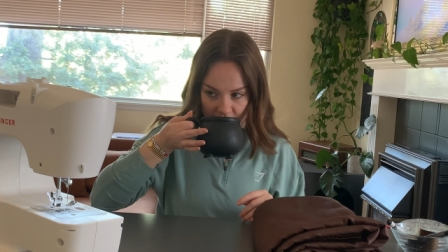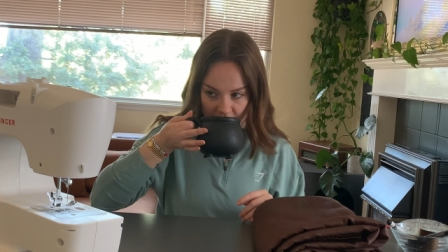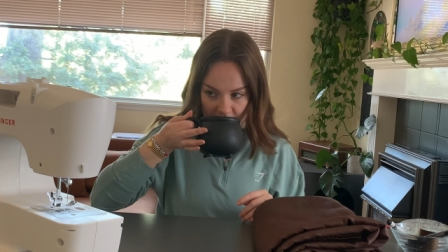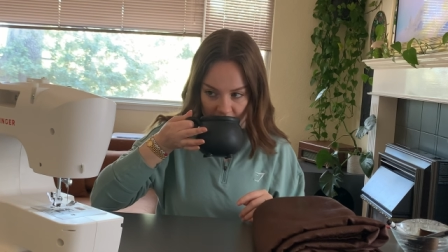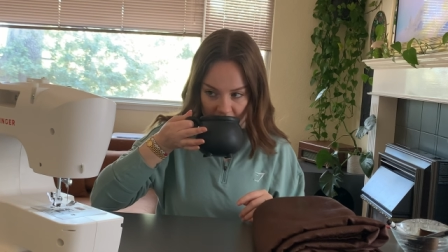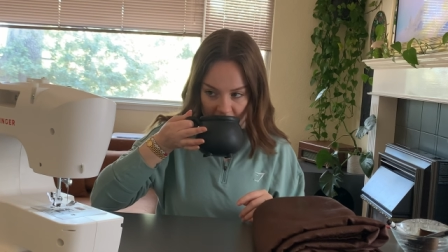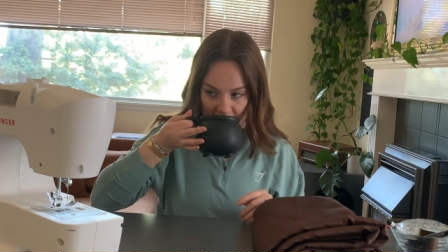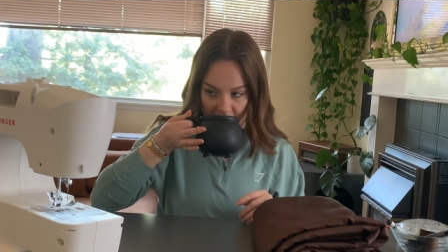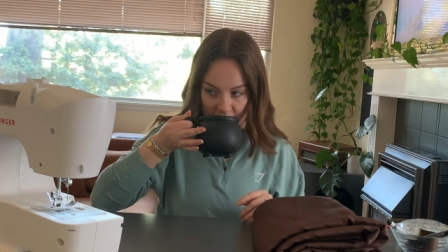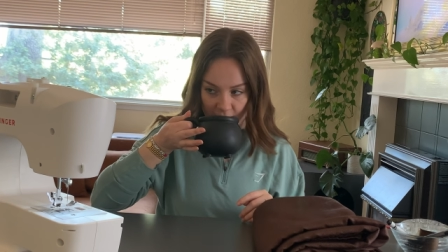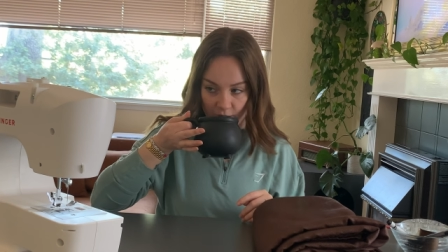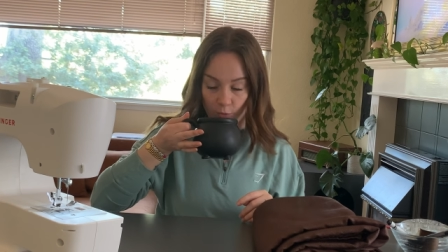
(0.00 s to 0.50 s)

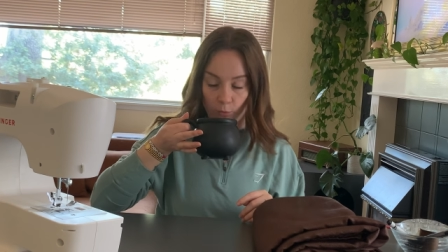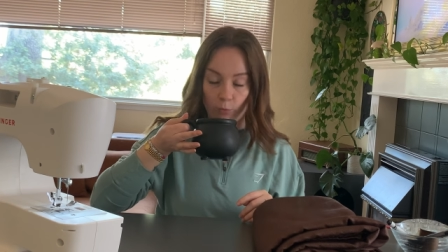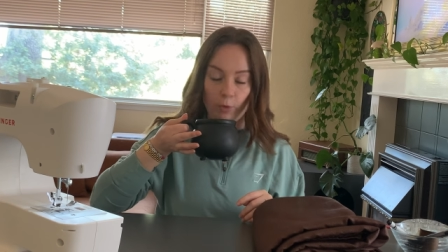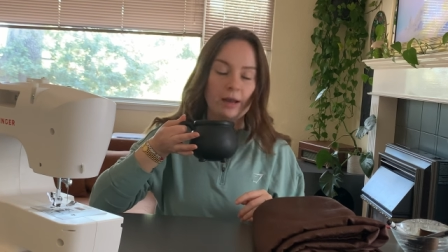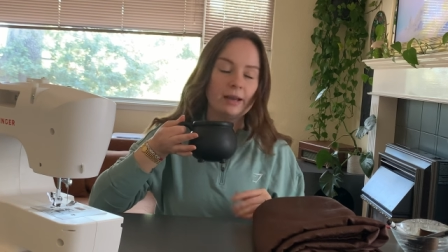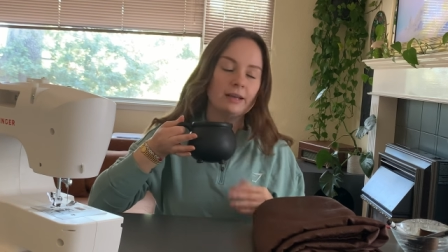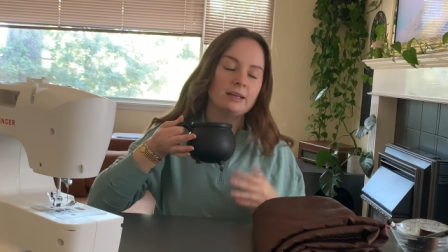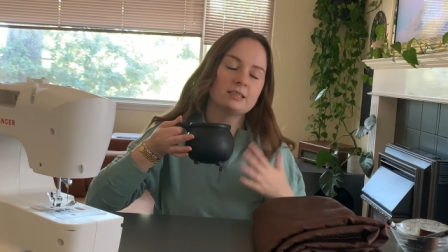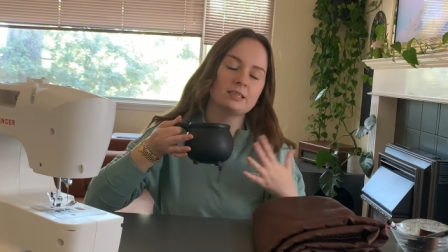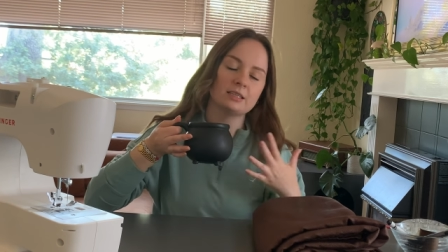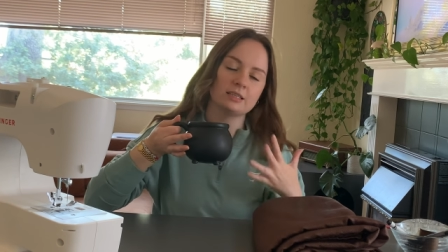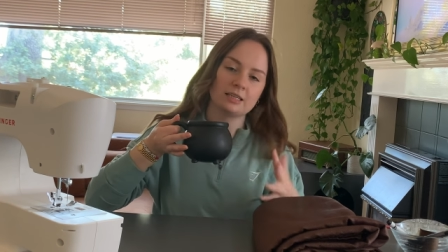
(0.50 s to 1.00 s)
decided to
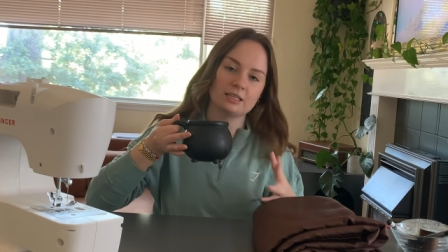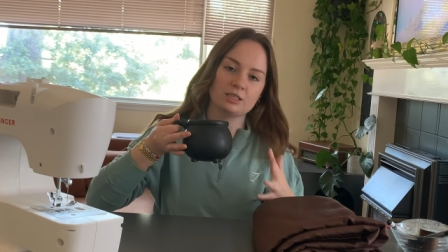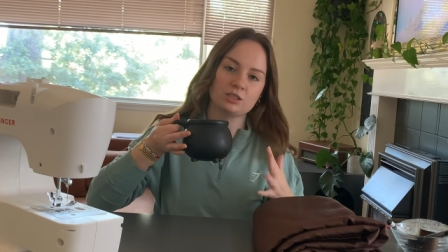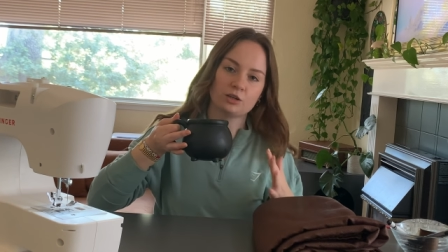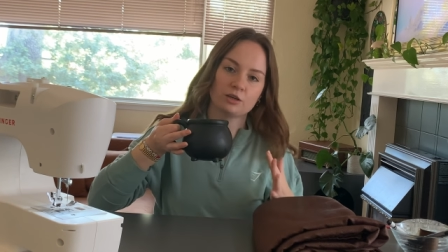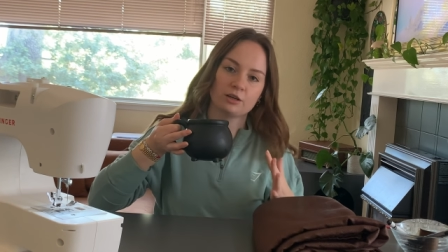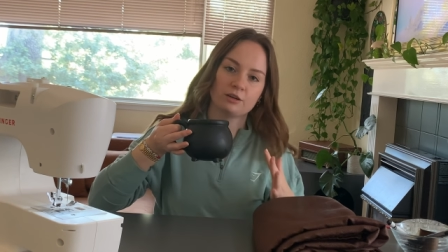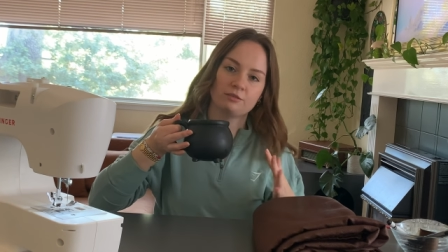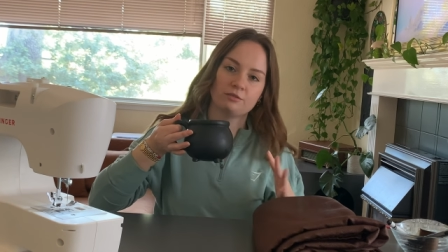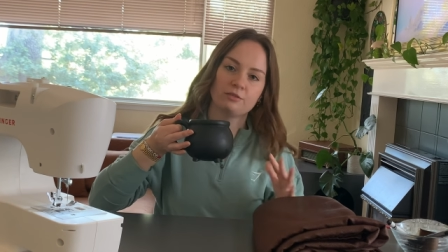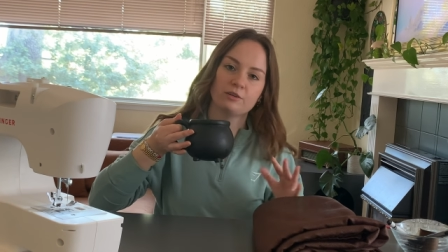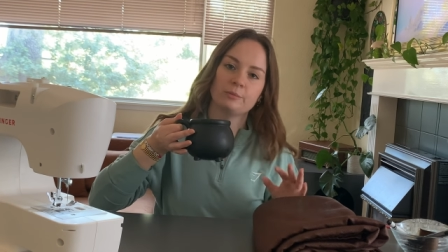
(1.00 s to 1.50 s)
wait until I
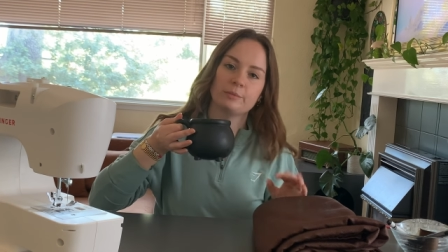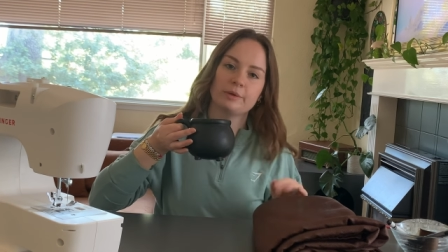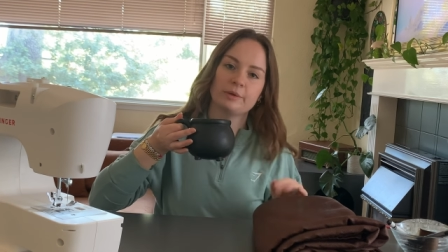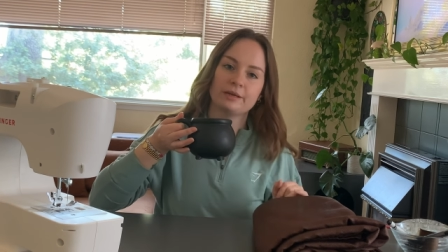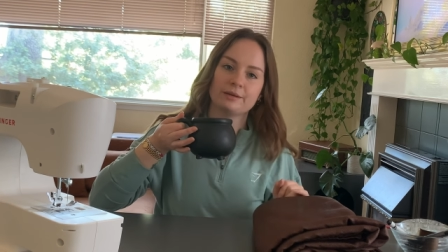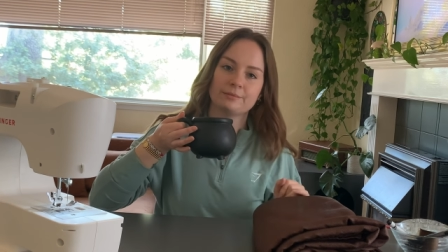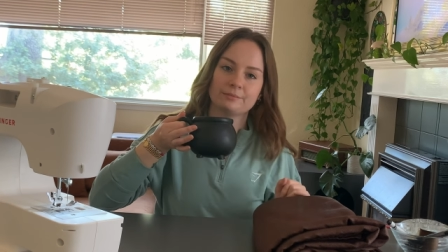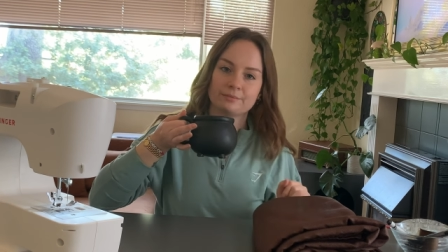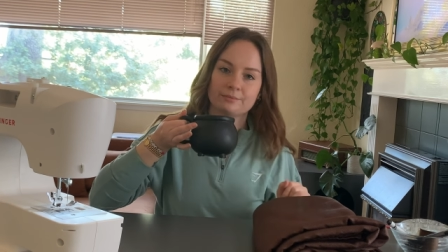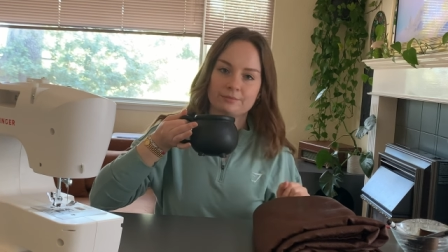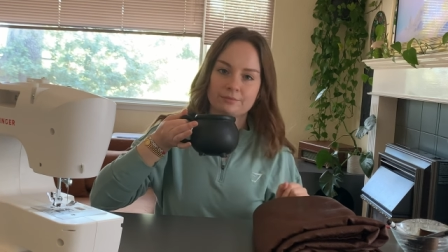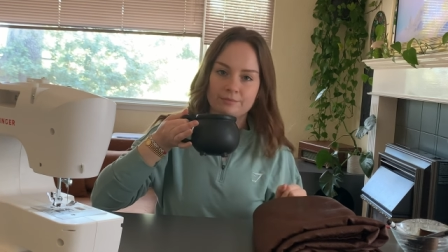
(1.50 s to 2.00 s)
started
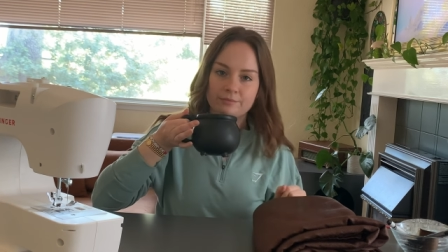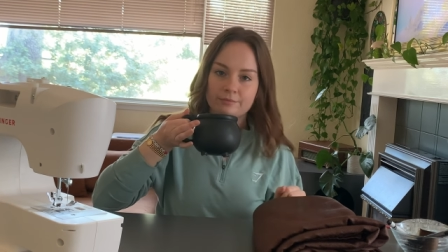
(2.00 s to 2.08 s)
filming.